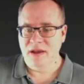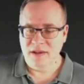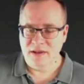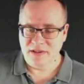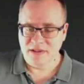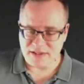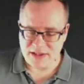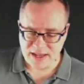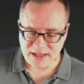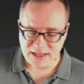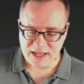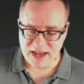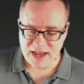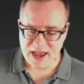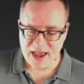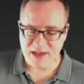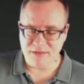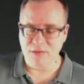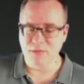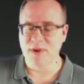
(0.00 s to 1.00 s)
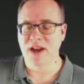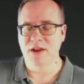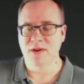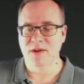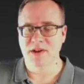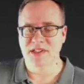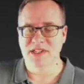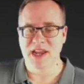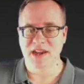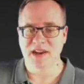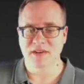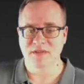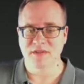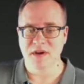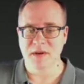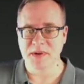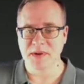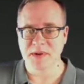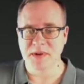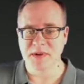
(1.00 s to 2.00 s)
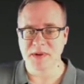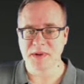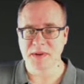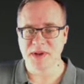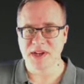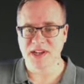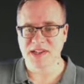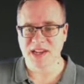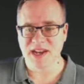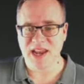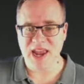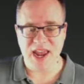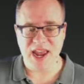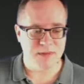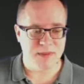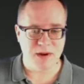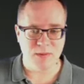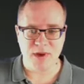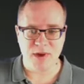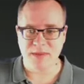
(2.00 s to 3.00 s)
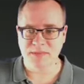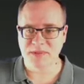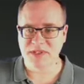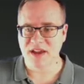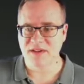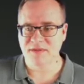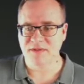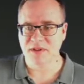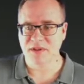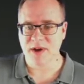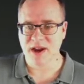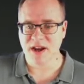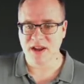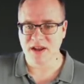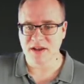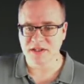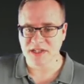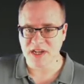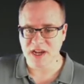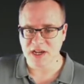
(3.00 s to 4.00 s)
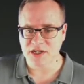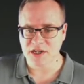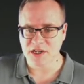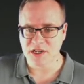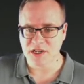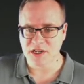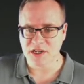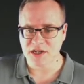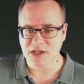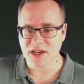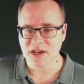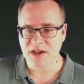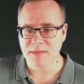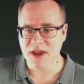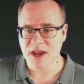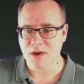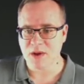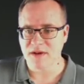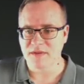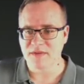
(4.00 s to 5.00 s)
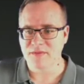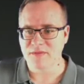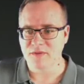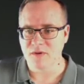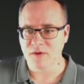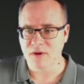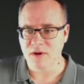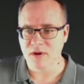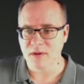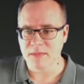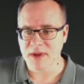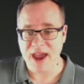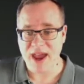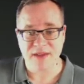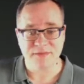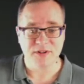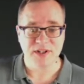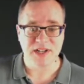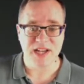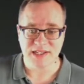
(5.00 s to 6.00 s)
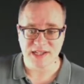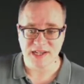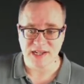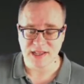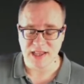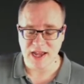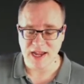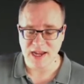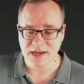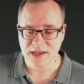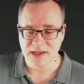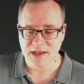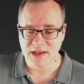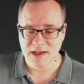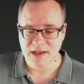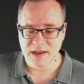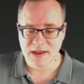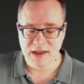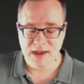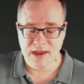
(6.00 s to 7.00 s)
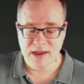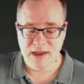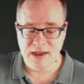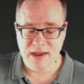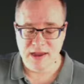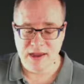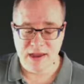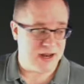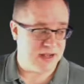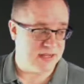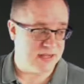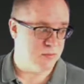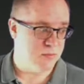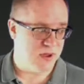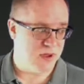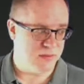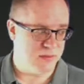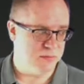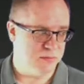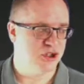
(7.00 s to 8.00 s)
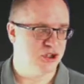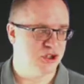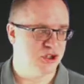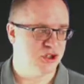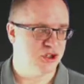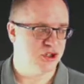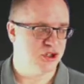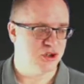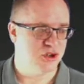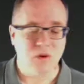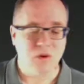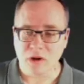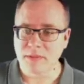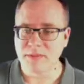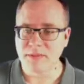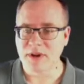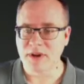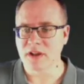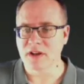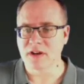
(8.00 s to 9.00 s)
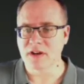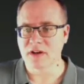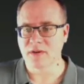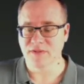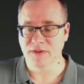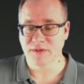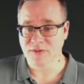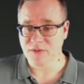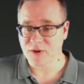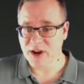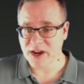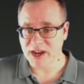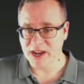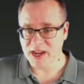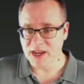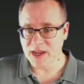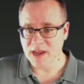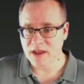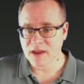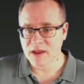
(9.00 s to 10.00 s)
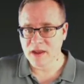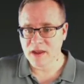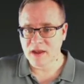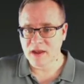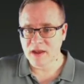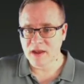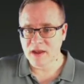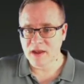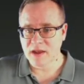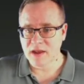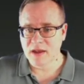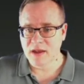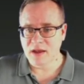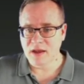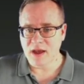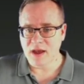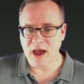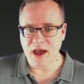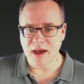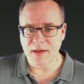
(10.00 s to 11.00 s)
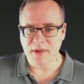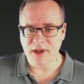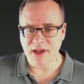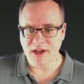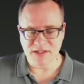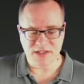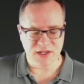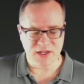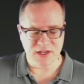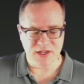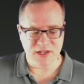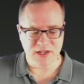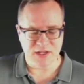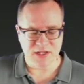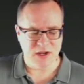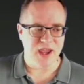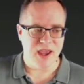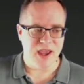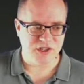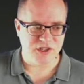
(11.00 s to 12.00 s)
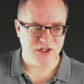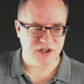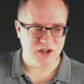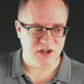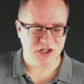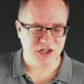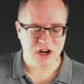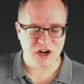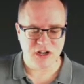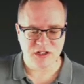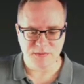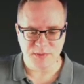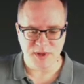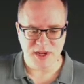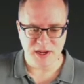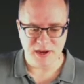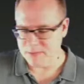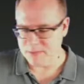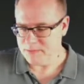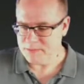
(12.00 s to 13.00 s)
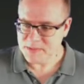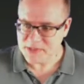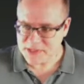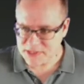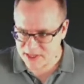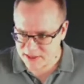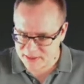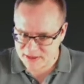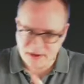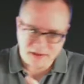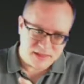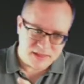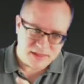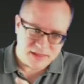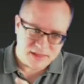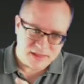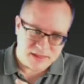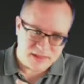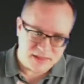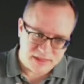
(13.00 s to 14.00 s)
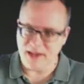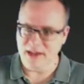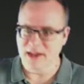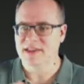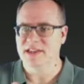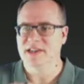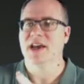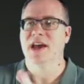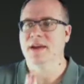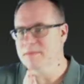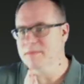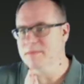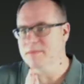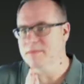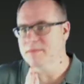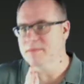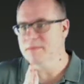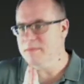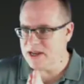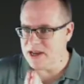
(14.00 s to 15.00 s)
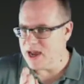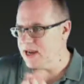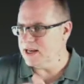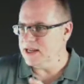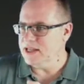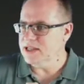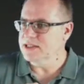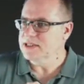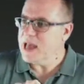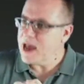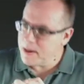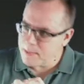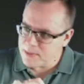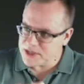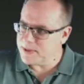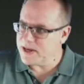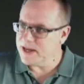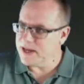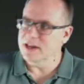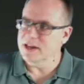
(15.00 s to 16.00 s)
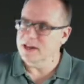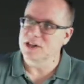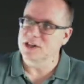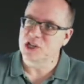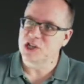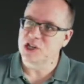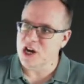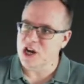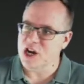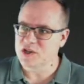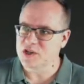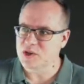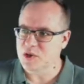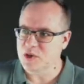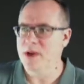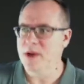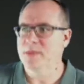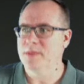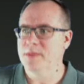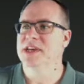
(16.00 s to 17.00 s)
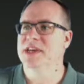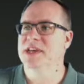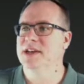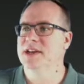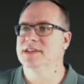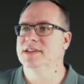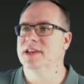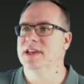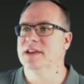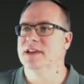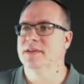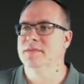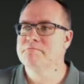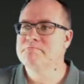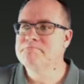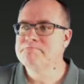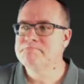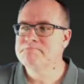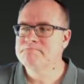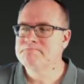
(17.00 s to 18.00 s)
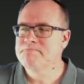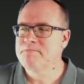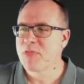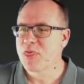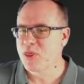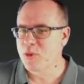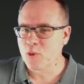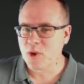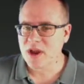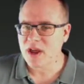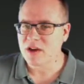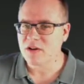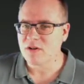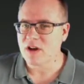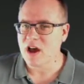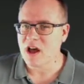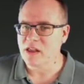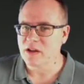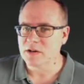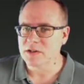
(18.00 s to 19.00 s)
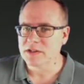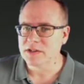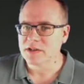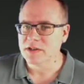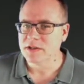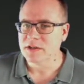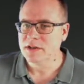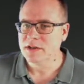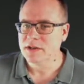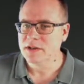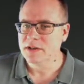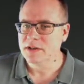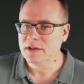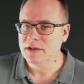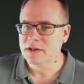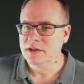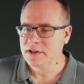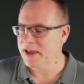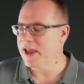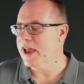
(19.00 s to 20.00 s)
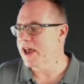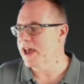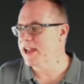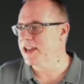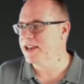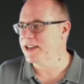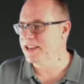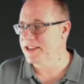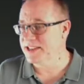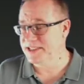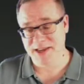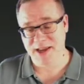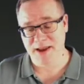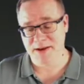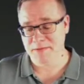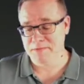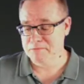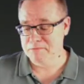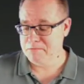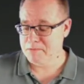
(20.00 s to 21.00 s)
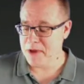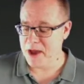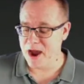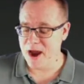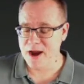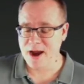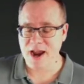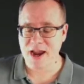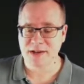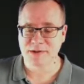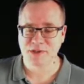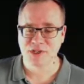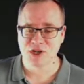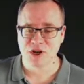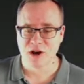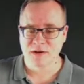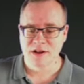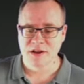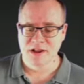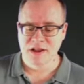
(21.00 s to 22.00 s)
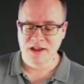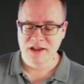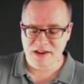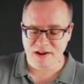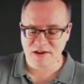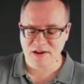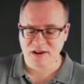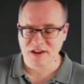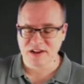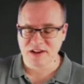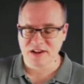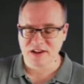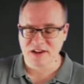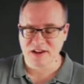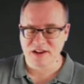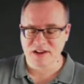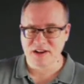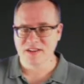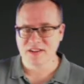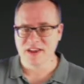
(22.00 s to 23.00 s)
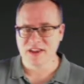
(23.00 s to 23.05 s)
Suddenly I have a radio executive come up to me and he said, hey, you made a website for the radio station. Can you make one for my advertising client? And I said, well, sure, but I'm not going to do it for free. And he said, okay, how are you going to charge me? And I'm sitting there thinking at the time, mid-90s, how much am I going to charge for a website? I said, $300. And he said, all right, sure. You know, you can do that.